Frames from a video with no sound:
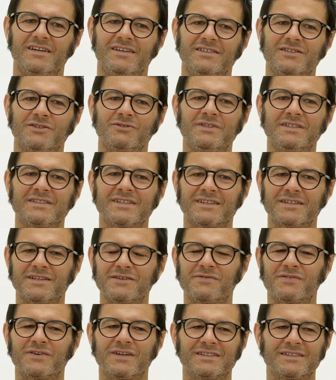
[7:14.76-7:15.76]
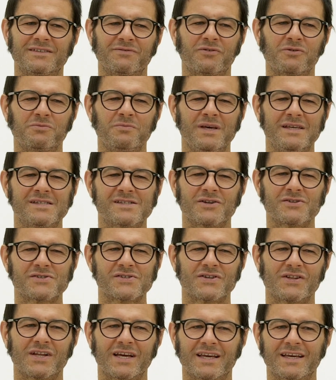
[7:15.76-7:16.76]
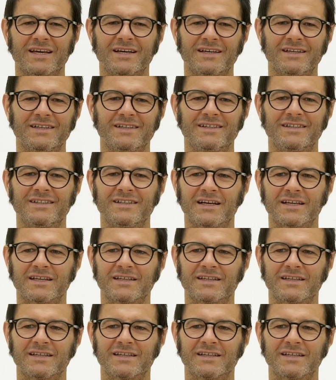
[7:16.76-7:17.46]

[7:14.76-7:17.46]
So these are different. For me, it's also like a